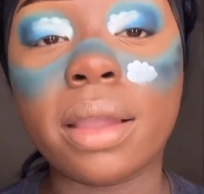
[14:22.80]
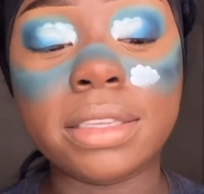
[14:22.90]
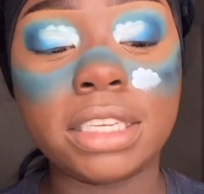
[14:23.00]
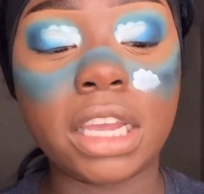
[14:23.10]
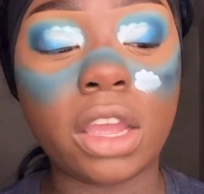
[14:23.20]

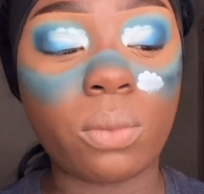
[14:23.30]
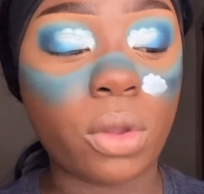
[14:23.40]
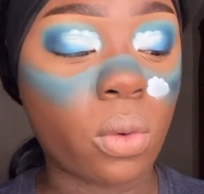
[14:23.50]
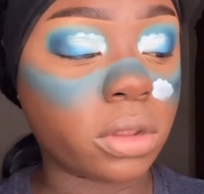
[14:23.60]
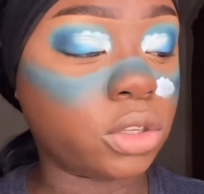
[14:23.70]
Then we're
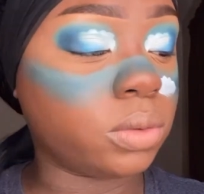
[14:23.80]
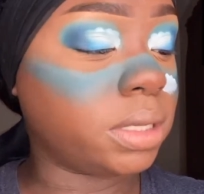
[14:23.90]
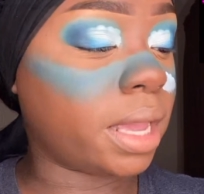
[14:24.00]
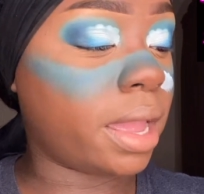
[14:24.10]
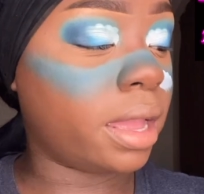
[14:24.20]
going to
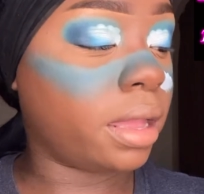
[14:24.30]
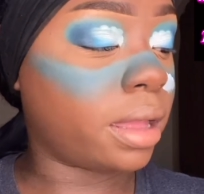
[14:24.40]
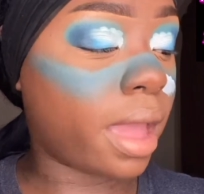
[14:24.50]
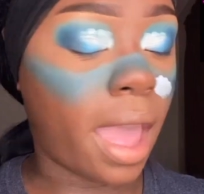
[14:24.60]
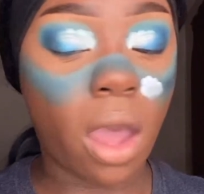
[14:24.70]
take
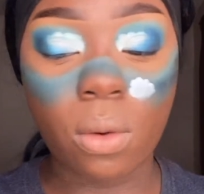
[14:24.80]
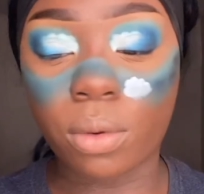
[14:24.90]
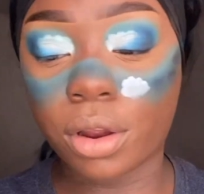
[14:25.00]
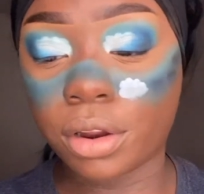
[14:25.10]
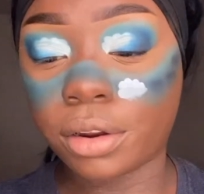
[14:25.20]

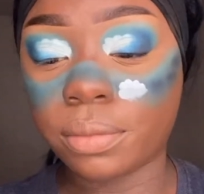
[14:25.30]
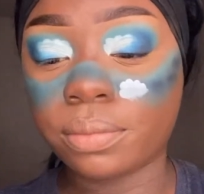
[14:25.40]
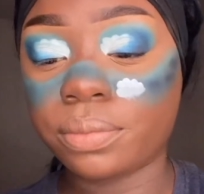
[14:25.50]
our